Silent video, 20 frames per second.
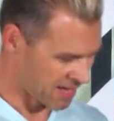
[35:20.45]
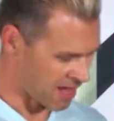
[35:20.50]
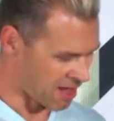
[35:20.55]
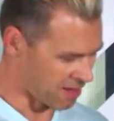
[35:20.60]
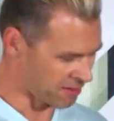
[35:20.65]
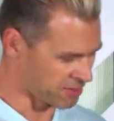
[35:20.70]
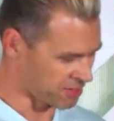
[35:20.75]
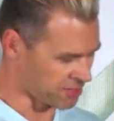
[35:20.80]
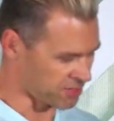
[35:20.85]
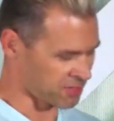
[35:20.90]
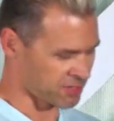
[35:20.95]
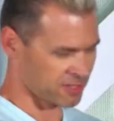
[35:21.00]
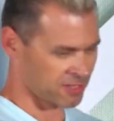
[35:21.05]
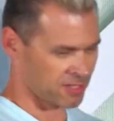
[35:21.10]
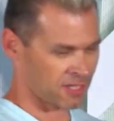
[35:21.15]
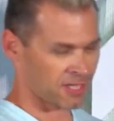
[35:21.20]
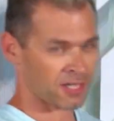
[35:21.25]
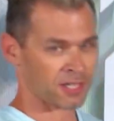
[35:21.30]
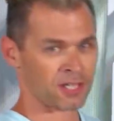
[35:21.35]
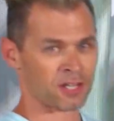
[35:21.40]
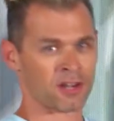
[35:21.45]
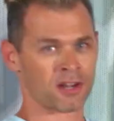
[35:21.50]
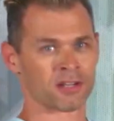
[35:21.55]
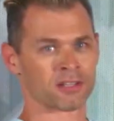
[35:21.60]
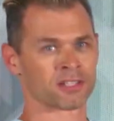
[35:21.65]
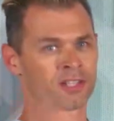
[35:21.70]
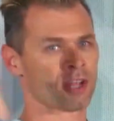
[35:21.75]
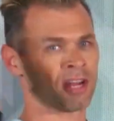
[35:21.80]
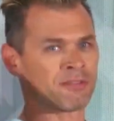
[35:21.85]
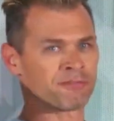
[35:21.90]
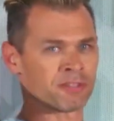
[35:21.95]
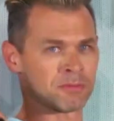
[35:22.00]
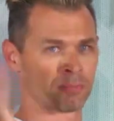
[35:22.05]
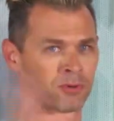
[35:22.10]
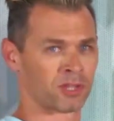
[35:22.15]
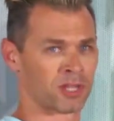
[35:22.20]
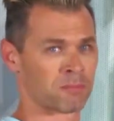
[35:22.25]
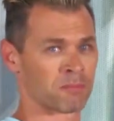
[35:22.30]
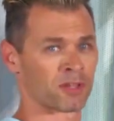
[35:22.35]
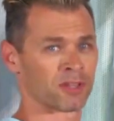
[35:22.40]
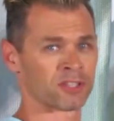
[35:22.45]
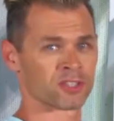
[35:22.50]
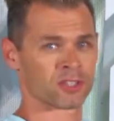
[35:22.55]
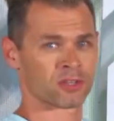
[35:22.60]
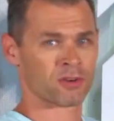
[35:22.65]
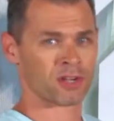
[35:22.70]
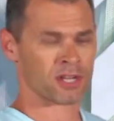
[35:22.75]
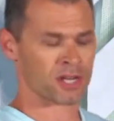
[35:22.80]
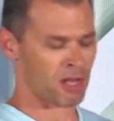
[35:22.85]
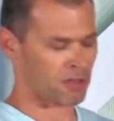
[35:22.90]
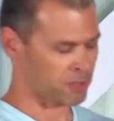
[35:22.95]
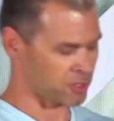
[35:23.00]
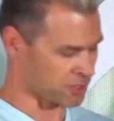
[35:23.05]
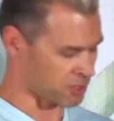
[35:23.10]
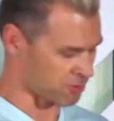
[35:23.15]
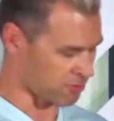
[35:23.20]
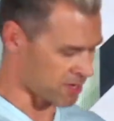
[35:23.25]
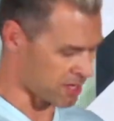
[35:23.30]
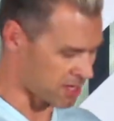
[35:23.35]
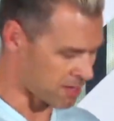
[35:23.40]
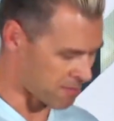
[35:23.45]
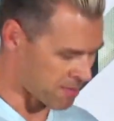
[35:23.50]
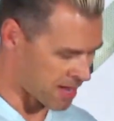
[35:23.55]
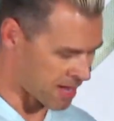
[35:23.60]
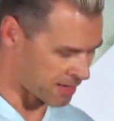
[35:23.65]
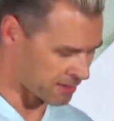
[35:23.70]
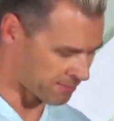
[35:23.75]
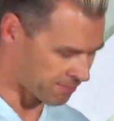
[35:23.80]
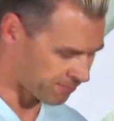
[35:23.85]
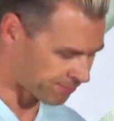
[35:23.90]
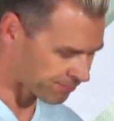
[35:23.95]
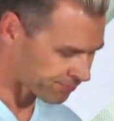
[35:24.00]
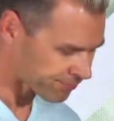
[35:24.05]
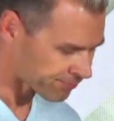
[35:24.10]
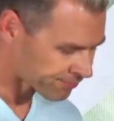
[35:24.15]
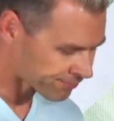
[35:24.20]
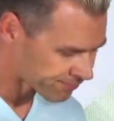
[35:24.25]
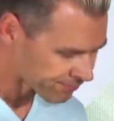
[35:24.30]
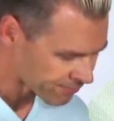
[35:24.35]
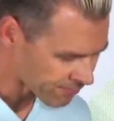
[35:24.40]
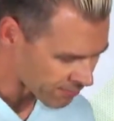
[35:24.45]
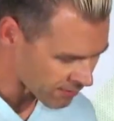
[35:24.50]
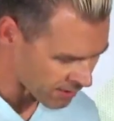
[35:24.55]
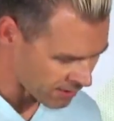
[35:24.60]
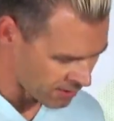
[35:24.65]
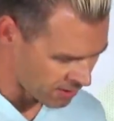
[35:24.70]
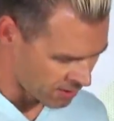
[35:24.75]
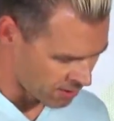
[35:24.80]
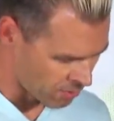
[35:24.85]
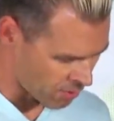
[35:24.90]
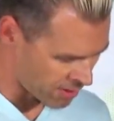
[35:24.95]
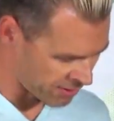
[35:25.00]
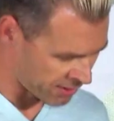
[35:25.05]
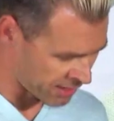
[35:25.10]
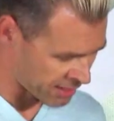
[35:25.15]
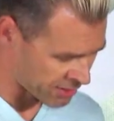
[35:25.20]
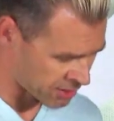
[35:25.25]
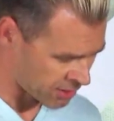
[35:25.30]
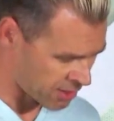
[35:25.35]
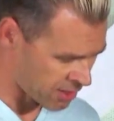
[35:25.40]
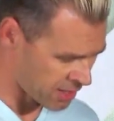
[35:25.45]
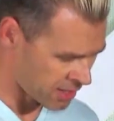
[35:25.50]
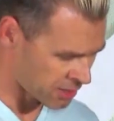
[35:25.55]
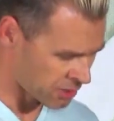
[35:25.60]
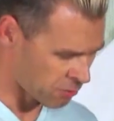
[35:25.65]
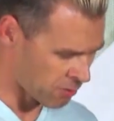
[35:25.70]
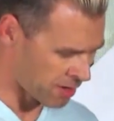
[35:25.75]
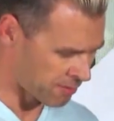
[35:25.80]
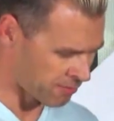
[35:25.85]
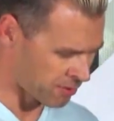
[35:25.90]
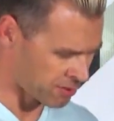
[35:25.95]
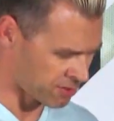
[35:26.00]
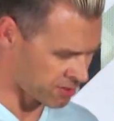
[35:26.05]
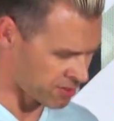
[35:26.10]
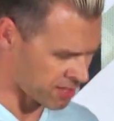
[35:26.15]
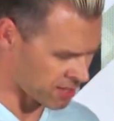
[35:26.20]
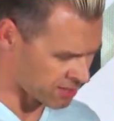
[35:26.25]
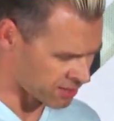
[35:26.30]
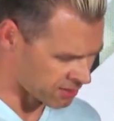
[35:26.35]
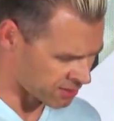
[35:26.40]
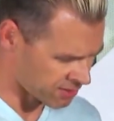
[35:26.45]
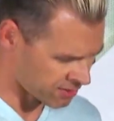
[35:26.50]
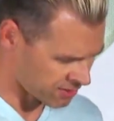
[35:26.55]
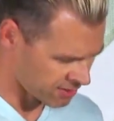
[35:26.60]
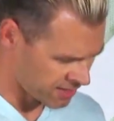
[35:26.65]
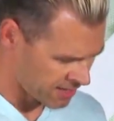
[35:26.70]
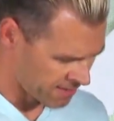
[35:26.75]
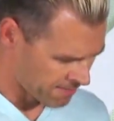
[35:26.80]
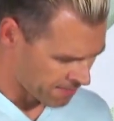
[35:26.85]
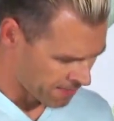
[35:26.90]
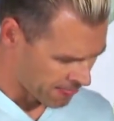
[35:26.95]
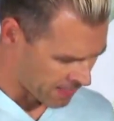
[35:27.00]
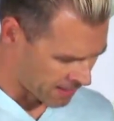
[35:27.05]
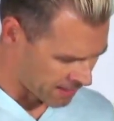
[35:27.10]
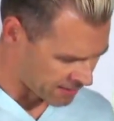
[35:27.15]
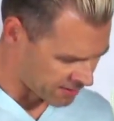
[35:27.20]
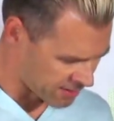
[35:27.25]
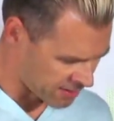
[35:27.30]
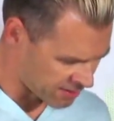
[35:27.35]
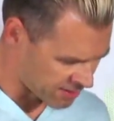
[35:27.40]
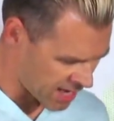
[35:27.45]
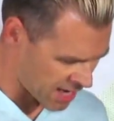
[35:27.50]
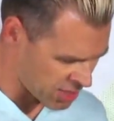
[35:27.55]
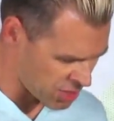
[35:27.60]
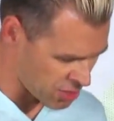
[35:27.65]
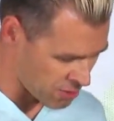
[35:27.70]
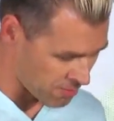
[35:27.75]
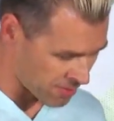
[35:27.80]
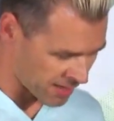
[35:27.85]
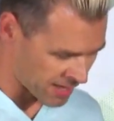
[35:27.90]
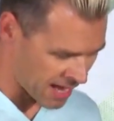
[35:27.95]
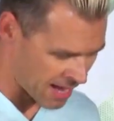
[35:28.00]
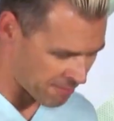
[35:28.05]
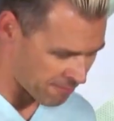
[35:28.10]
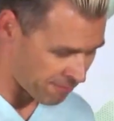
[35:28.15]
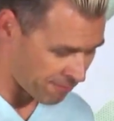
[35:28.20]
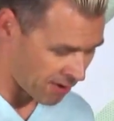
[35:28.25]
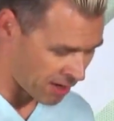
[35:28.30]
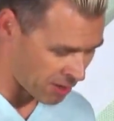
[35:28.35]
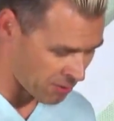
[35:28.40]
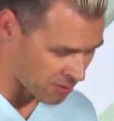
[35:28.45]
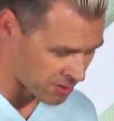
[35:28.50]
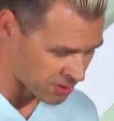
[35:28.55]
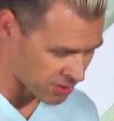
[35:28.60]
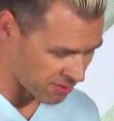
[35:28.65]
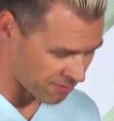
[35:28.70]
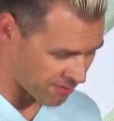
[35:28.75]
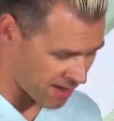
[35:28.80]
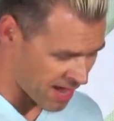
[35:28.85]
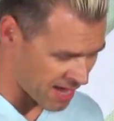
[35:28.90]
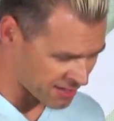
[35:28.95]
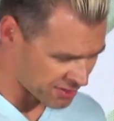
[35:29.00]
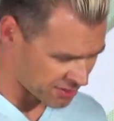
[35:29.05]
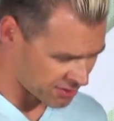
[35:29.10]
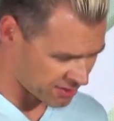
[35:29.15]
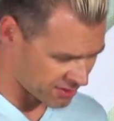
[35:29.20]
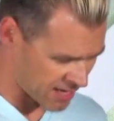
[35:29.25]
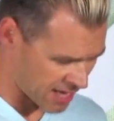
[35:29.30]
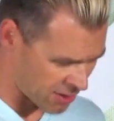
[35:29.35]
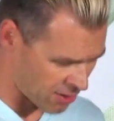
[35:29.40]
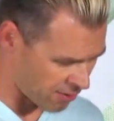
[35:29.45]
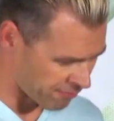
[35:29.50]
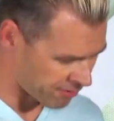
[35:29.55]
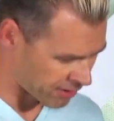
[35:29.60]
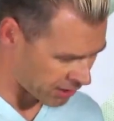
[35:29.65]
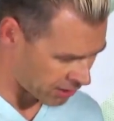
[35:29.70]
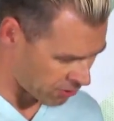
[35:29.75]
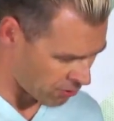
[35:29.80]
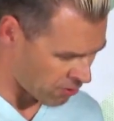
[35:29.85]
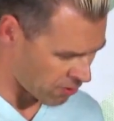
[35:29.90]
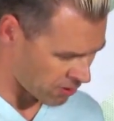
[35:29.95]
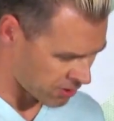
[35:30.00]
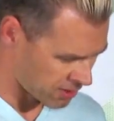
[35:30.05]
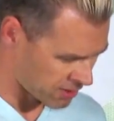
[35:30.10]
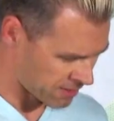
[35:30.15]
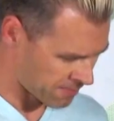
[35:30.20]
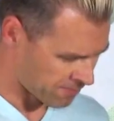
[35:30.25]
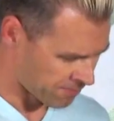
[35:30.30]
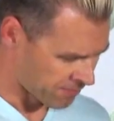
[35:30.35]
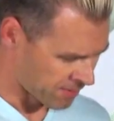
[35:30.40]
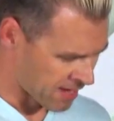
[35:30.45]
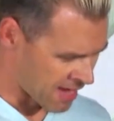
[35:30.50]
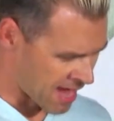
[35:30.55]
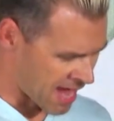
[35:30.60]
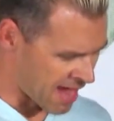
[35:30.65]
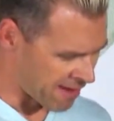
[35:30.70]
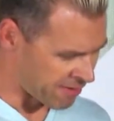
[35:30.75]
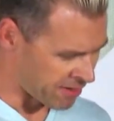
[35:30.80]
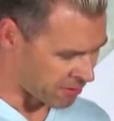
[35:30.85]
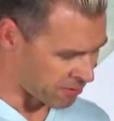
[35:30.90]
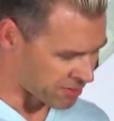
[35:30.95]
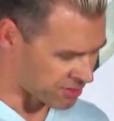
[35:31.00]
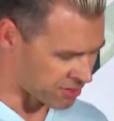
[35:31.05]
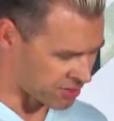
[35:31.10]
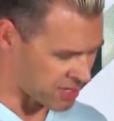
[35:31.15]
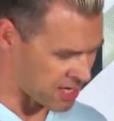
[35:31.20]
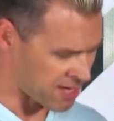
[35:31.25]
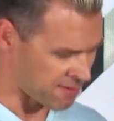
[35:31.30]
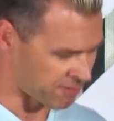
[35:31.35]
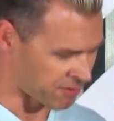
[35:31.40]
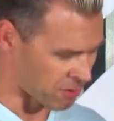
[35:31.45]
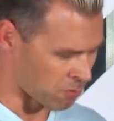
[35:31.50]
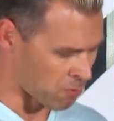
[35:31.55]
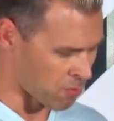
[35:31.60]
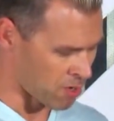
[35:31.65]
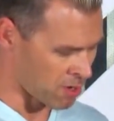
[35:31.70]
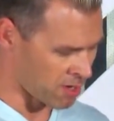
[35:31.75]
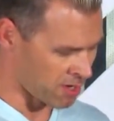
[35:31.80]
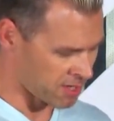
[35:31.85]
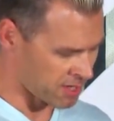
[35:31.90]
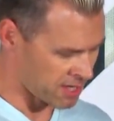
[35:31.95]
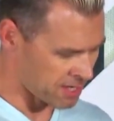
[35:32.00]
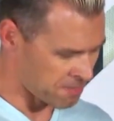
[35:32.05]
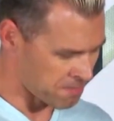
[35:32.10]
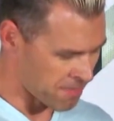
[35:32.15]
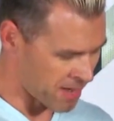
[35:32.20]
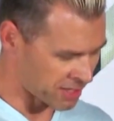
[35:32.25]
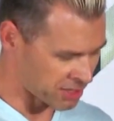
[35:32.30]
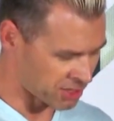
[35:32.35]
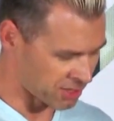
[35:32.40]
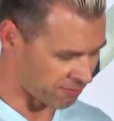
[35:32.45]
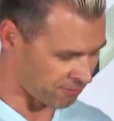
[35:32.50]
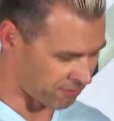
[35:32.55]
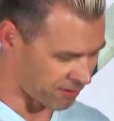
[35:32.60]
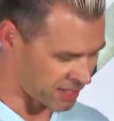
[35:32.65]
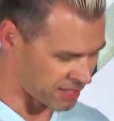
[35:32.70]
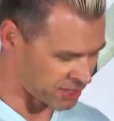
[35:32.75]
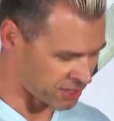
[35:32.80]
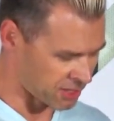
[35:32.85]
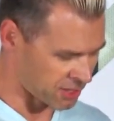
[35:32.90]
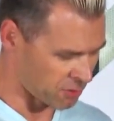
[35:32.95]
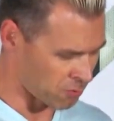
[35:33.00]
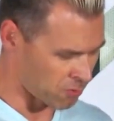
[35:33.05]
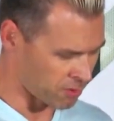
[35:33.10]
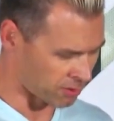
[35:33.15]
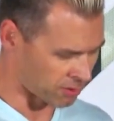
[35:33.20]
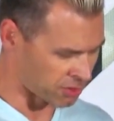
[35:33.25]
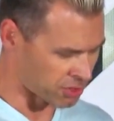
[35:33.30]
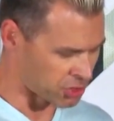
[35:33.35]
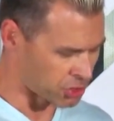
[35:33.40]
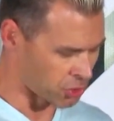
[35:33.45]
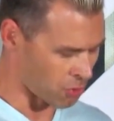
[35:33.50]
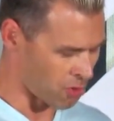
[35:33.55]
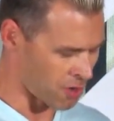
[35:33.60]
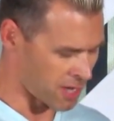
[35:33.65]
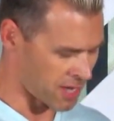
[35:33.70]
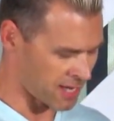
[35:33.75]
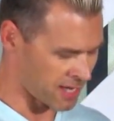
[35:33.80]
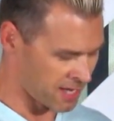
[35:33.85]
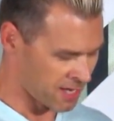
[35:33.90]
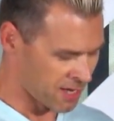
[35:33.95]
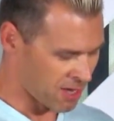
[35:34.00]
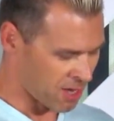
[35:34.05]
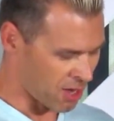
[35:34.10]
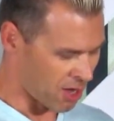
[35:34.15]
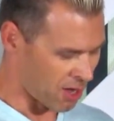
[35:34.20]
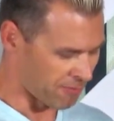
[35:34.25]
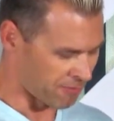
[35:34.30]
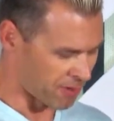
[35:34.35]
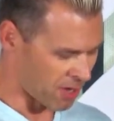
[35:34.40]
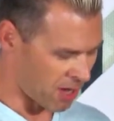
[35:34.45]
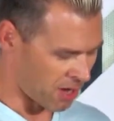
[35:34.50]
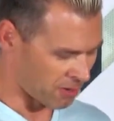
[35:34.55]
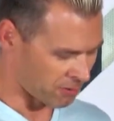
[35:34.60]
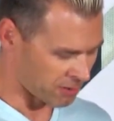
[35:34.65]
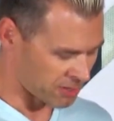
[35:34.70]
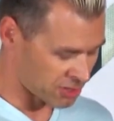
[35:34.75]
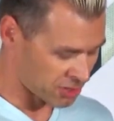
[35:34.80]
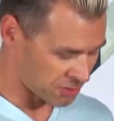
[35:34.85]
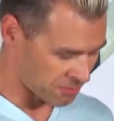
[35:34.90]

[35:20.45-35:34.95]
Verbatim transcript: I'll just you don't don't have to put them on the screen. I'll just read them out. 1 Thessalonians 1 verse 6 it says, "And you became followers of us and of the Lord." having received the word in much affliction with joy of the Holy